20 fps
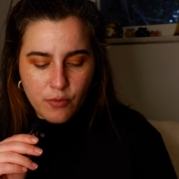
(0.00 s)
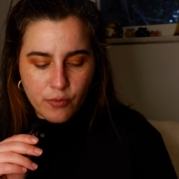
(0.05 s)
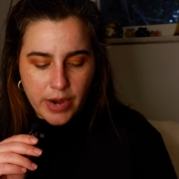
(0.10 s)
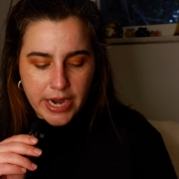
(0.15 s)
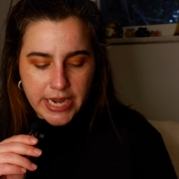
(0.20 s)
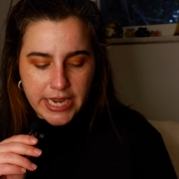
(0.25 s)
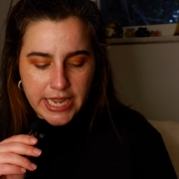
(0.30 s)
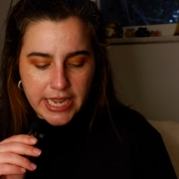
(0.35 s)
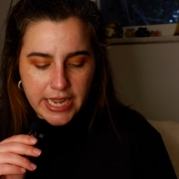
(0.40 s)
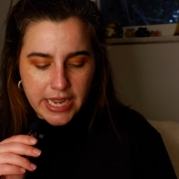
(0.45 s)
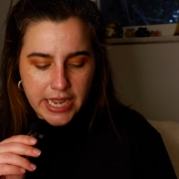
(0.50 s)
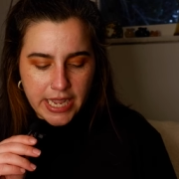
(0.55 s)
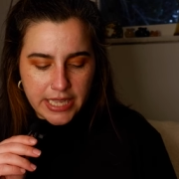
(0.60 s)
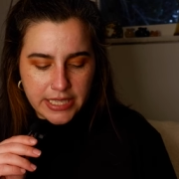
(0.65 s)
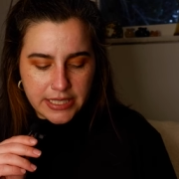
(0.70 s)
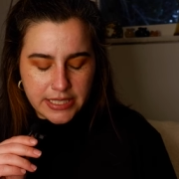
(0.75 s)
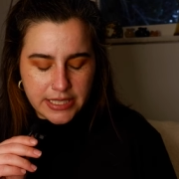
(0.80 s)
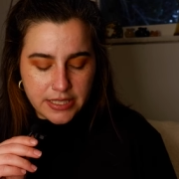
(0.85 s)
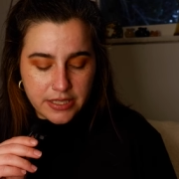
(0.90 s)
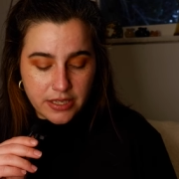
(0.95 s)
rating.
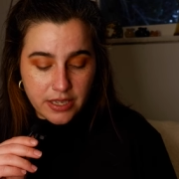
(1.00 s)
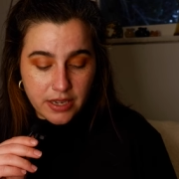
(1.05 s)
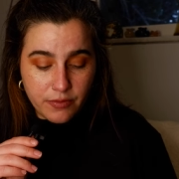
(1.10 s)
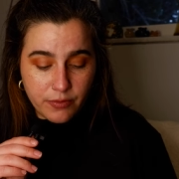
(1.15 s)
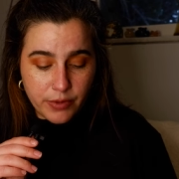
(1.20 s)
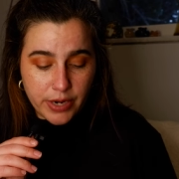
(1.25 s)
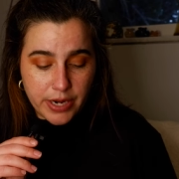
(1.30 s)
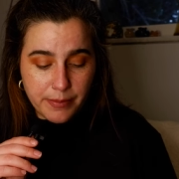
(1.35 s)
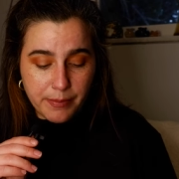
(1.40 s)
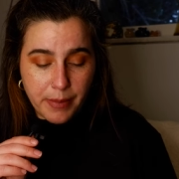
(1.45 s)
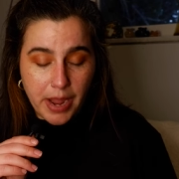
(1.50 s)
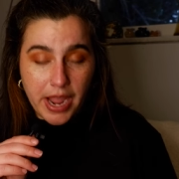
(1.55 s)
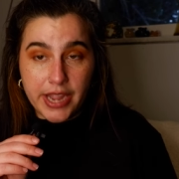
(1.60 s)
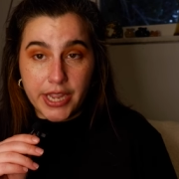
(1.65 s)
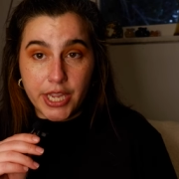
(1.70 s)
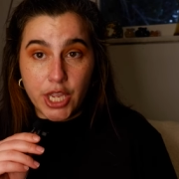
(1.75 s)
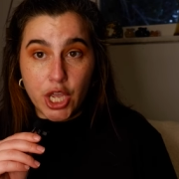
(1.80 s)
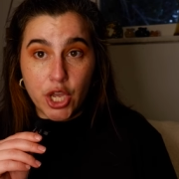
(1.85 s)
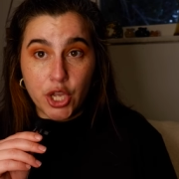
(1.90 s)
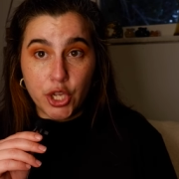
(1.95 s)
It's written
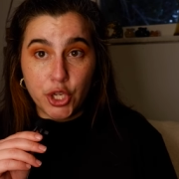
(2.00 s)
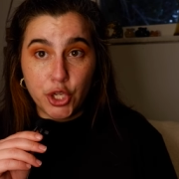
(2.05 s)
by